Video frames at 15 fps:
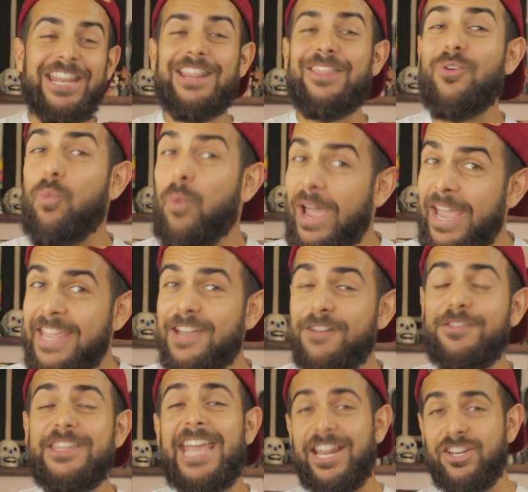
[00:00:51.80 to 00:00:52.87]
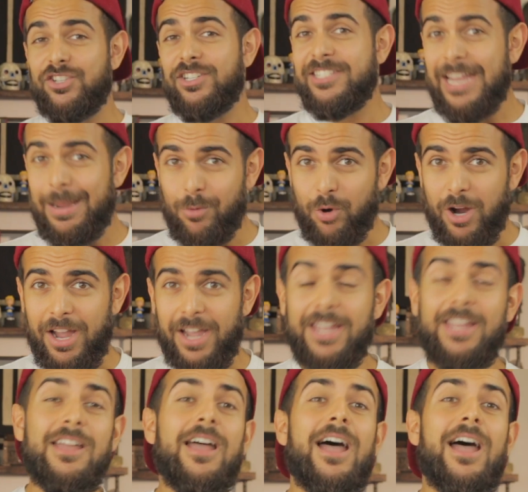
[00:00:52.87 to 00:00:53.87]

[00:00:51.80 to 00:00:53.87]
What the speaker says: in the way of the ancient samurai,